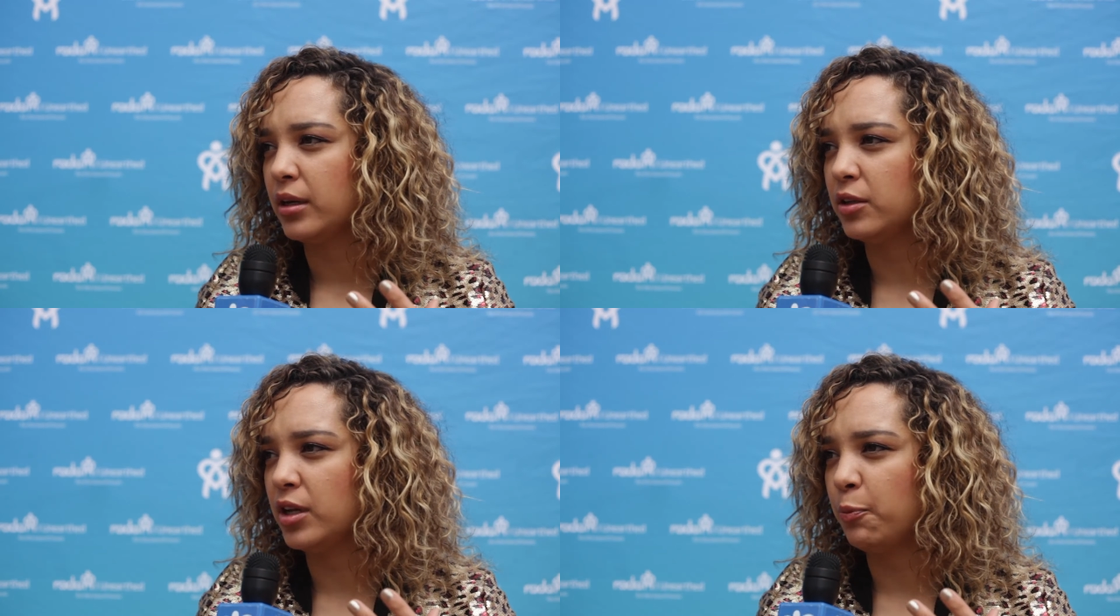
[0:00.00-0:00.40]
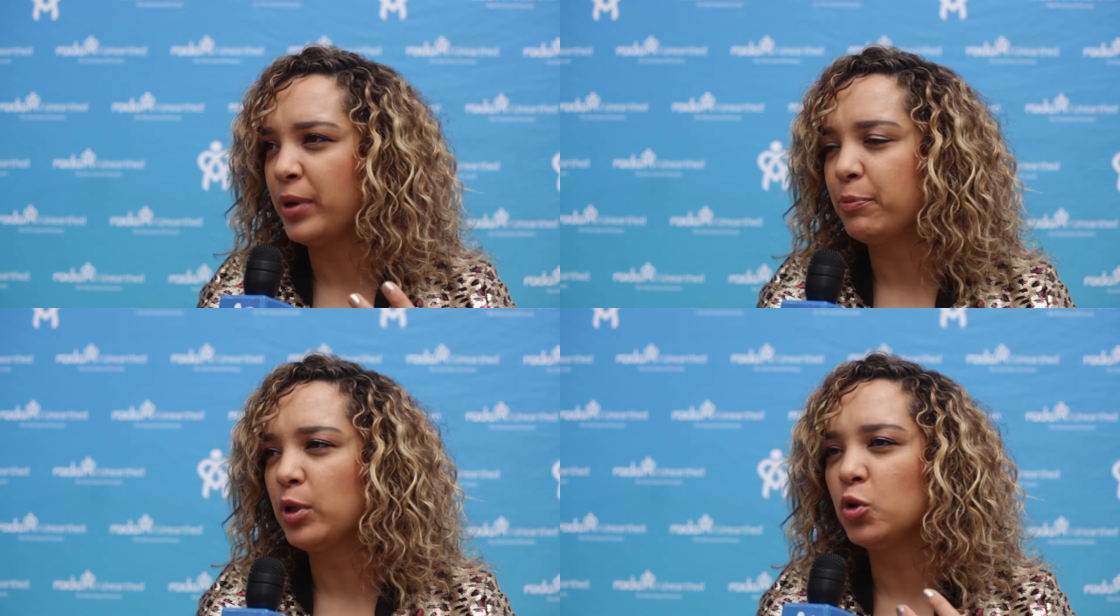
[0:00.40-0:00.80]
you know
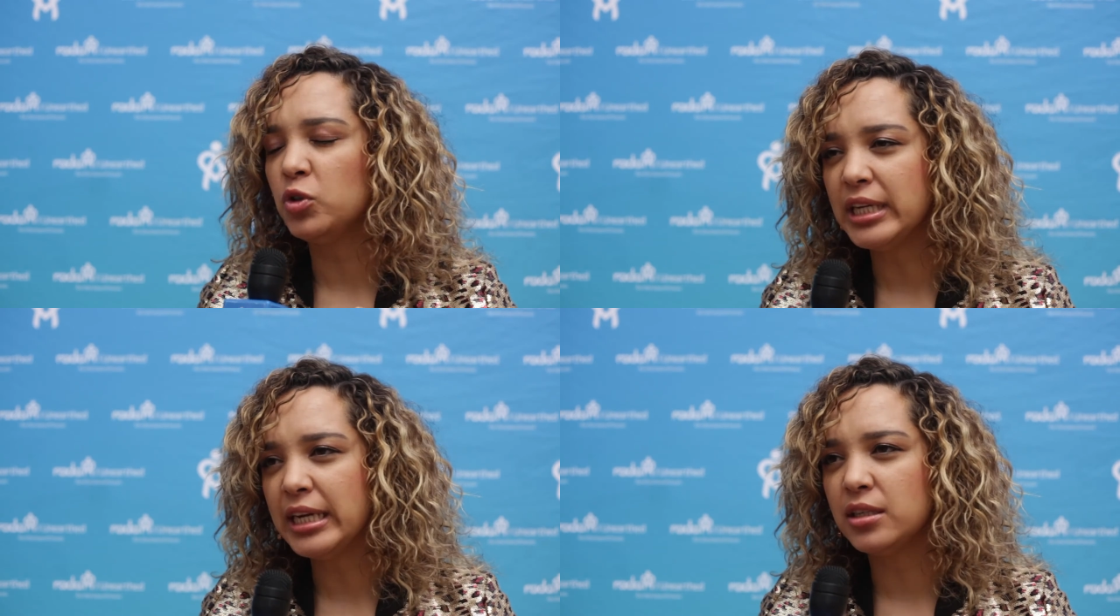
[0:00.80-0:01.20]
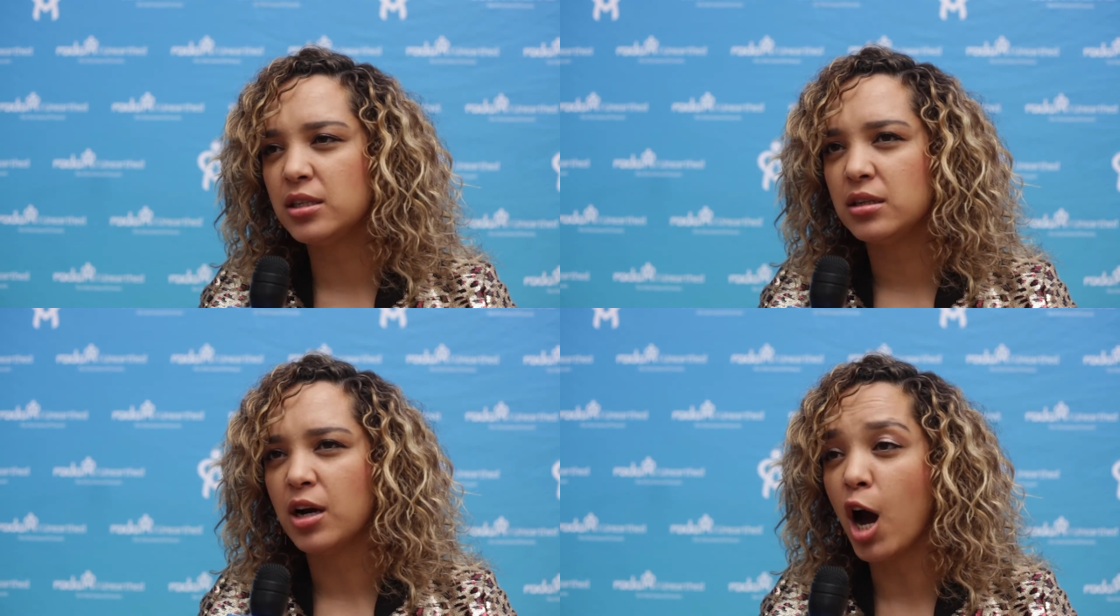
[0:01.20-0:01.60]
people who need
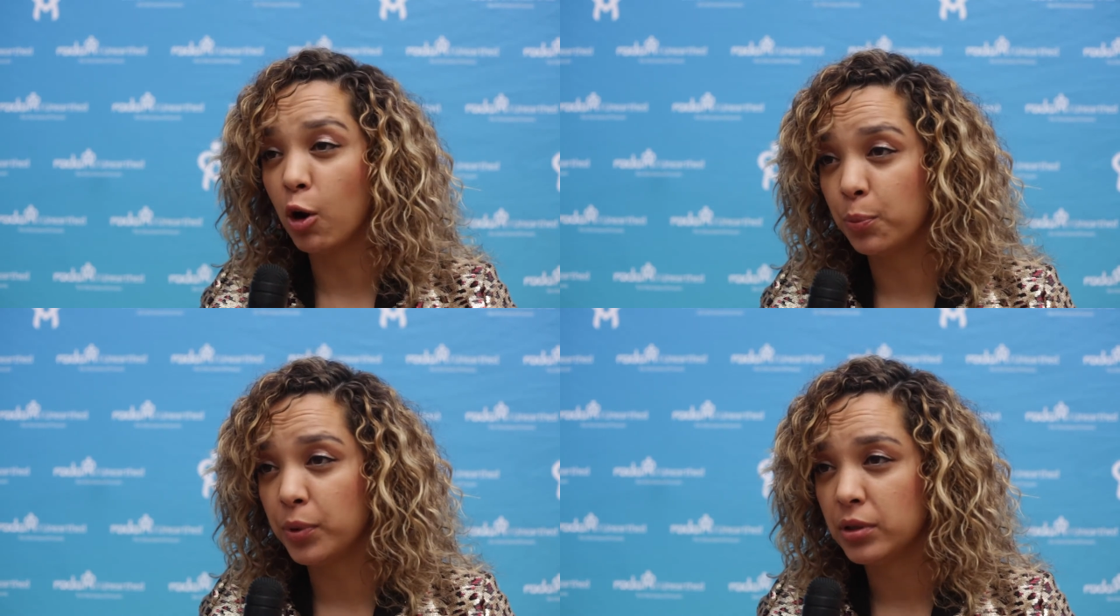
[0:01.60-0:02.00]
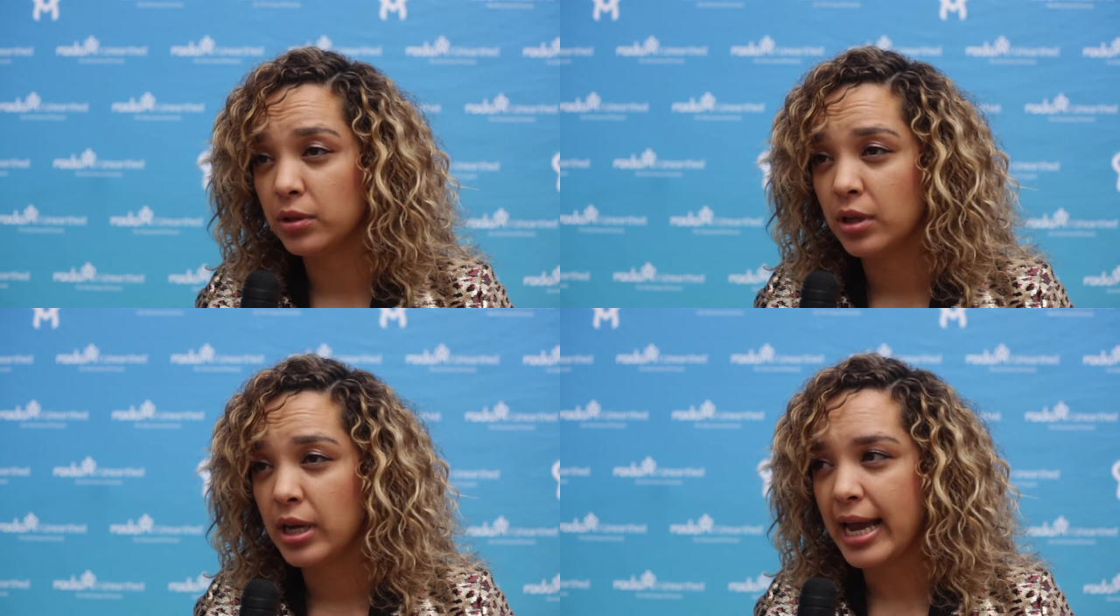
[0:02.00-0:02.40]
hope.
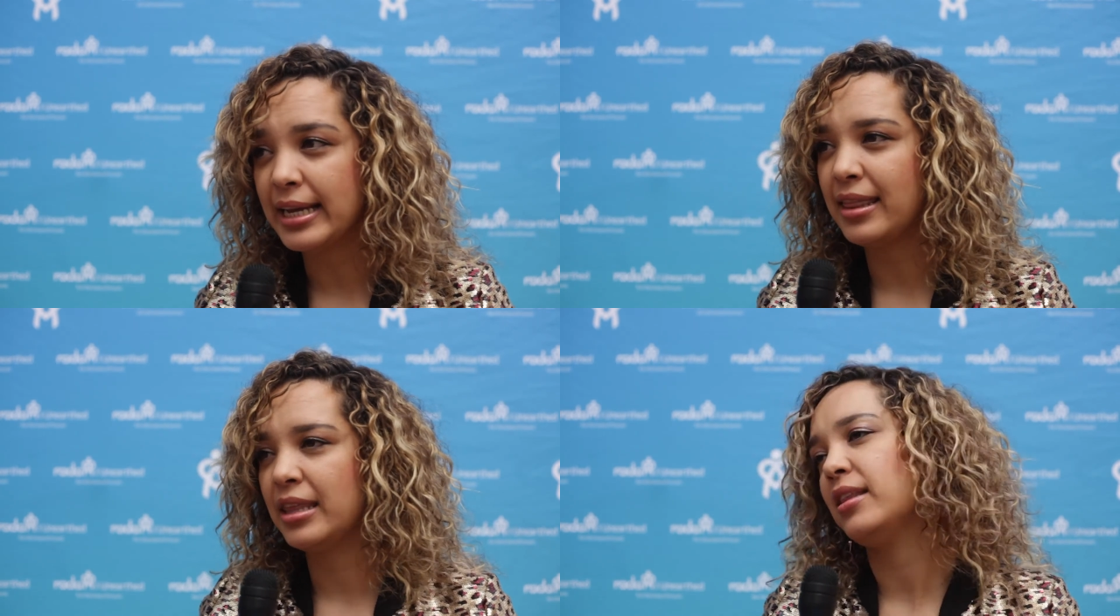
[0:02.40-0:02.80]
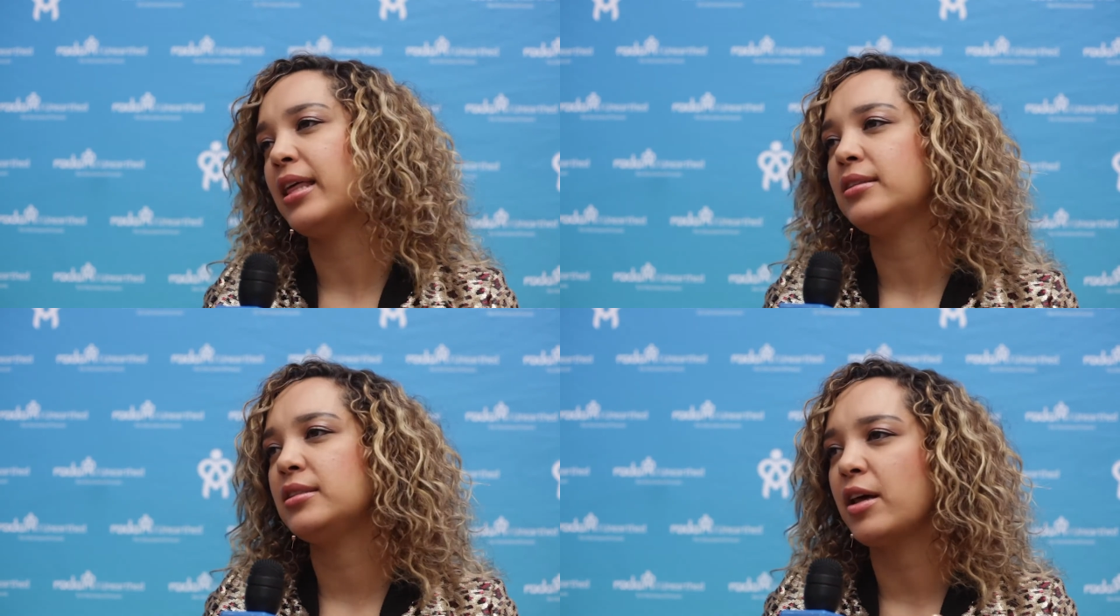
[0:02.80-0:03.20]
And I think
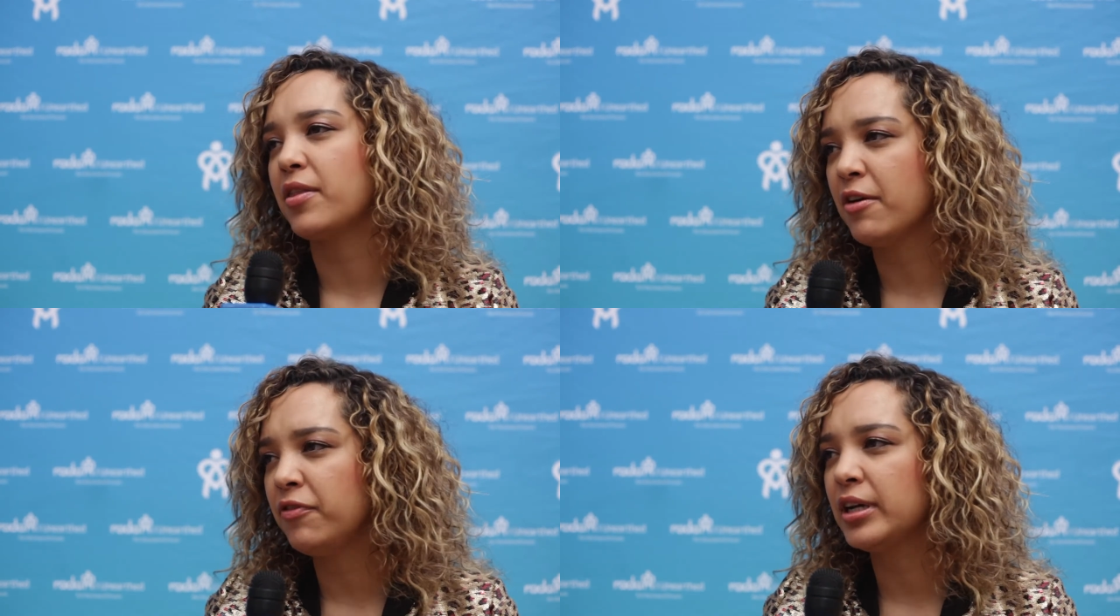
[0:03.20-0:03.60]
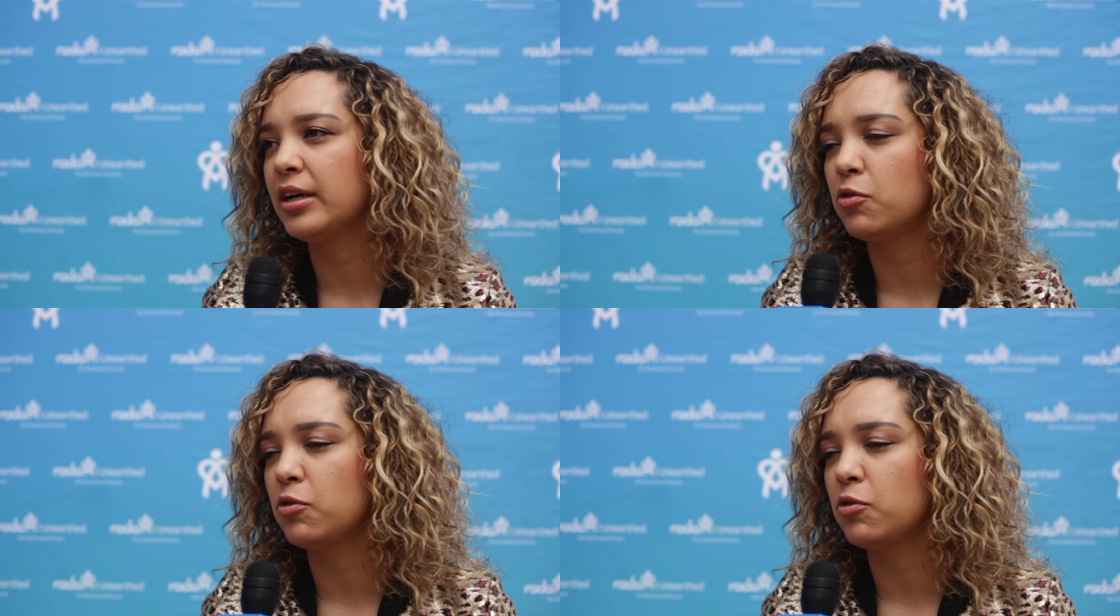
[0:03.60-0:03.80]
that South Africa